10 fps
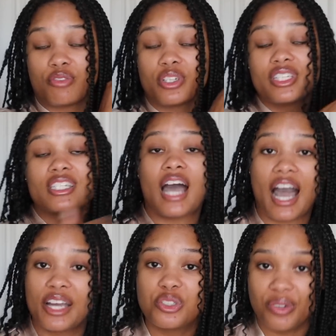or at least
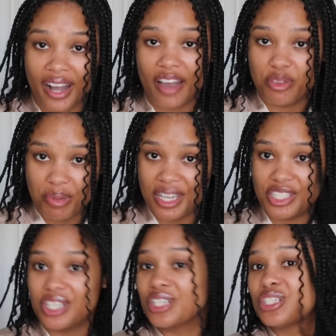I do not have the
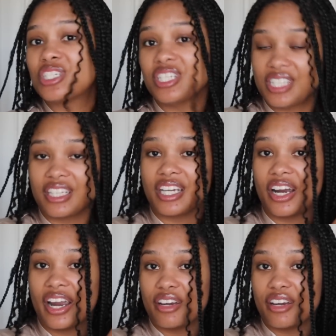patience to sit there